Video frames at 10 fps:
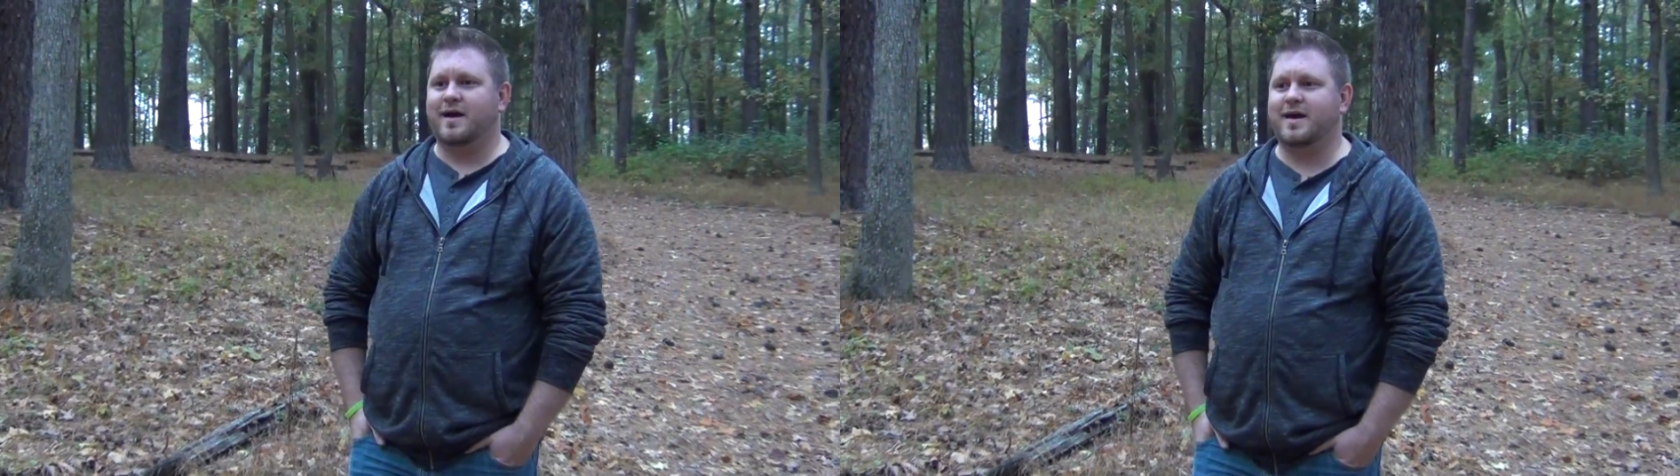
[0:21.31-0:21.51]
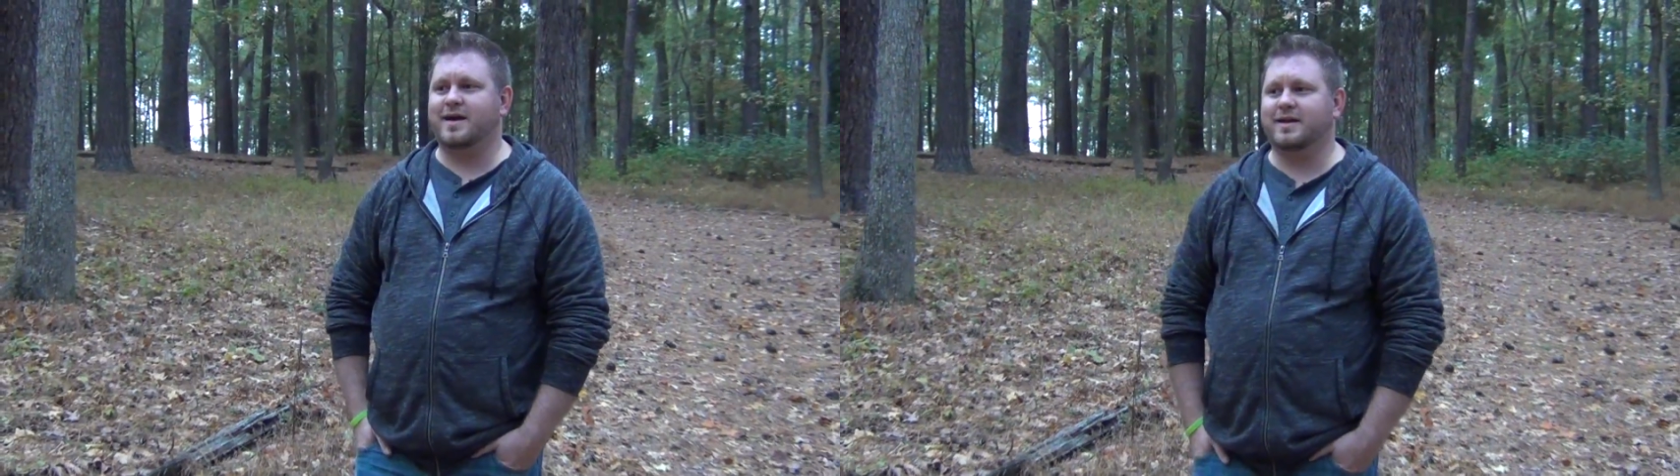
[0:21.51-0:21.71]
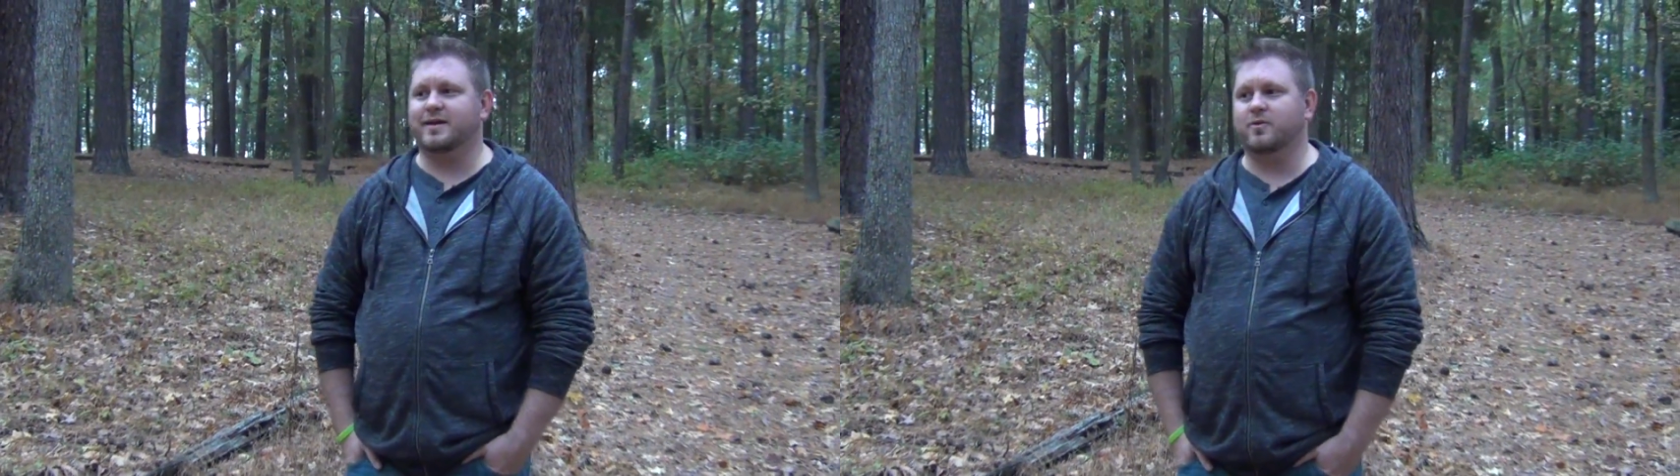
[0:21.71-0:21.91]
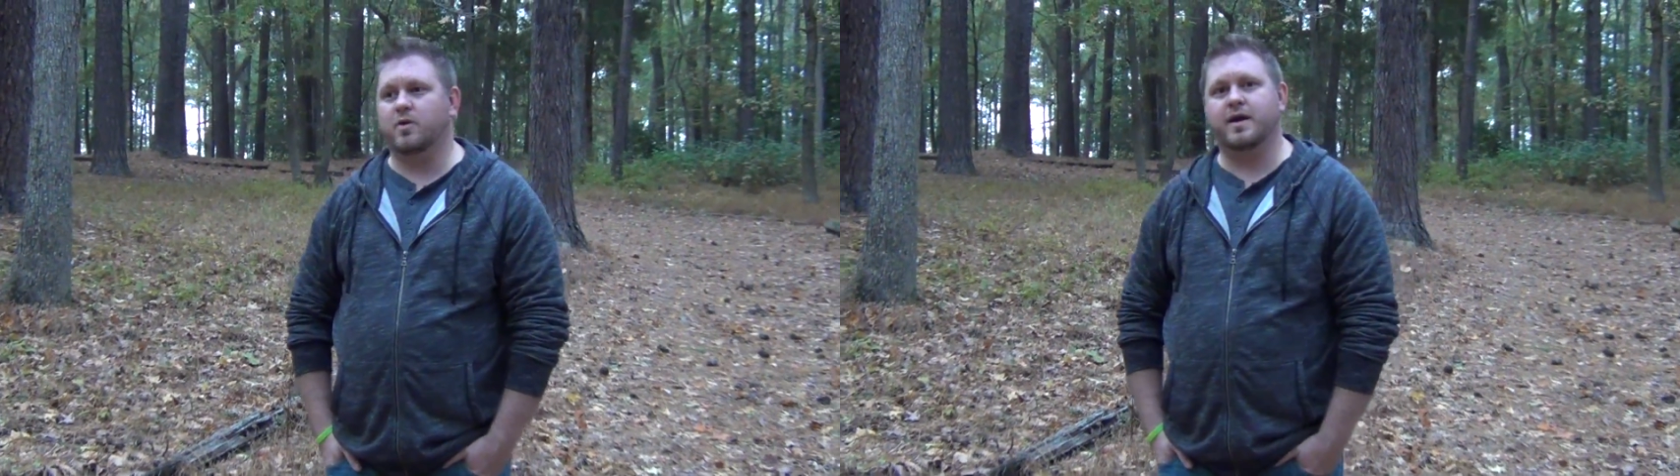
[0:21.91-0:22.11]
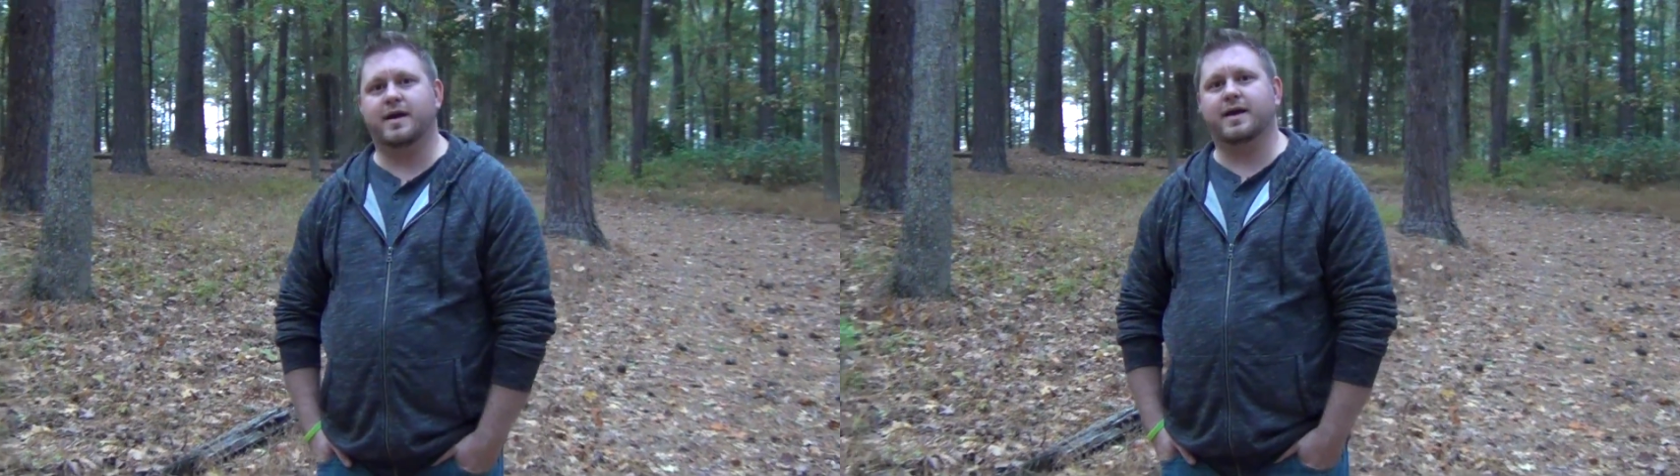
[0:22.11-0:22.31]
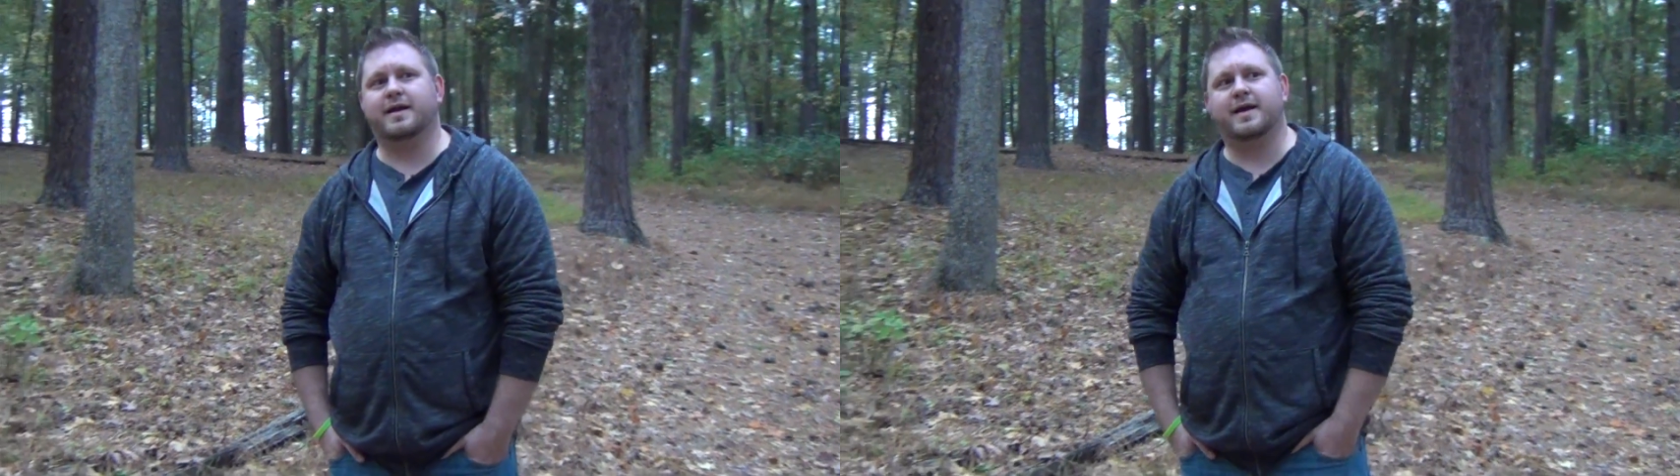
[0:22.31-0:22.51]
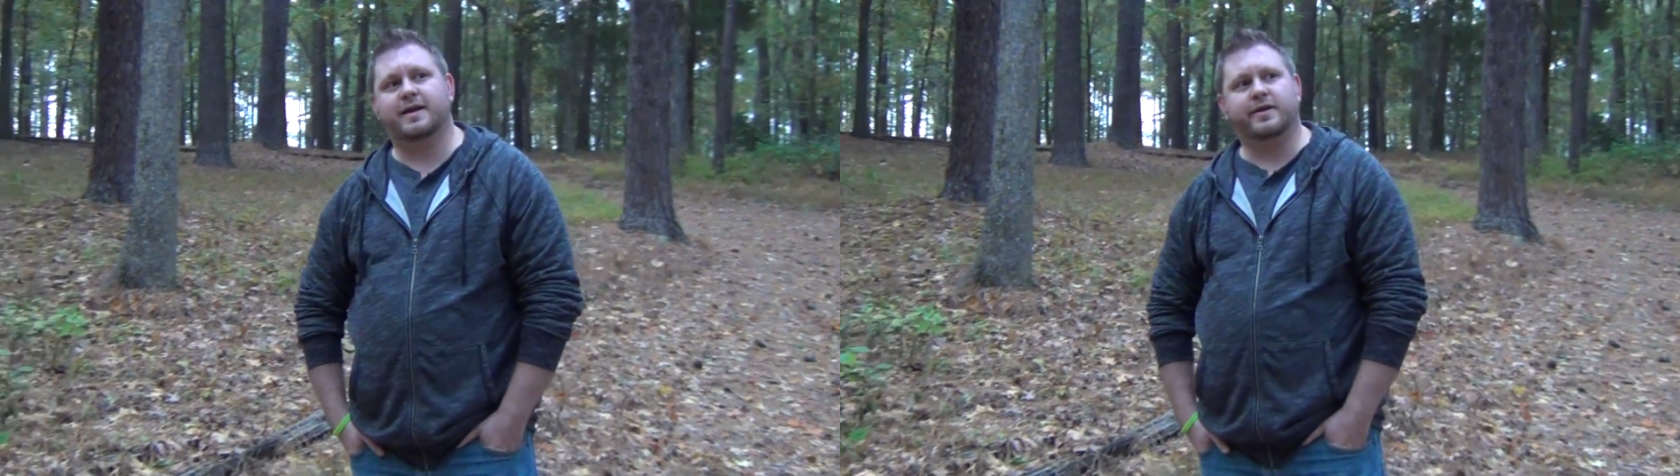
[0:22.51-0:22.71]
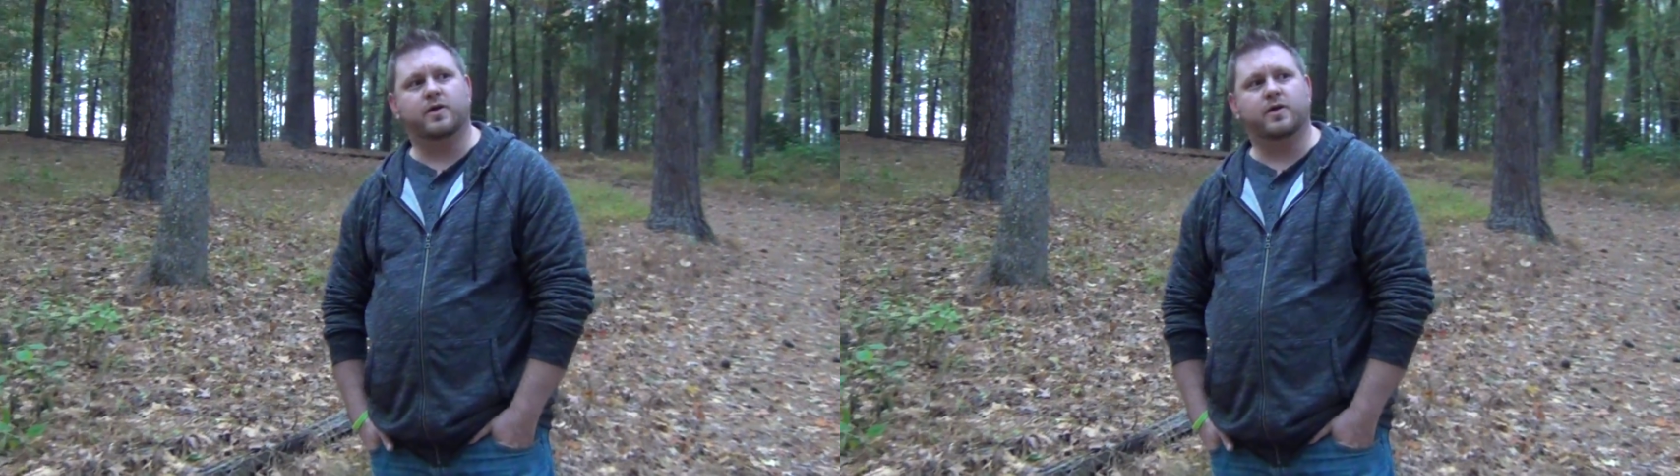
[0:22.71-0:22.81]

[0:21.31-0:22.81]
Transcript: I had to get away, and I had to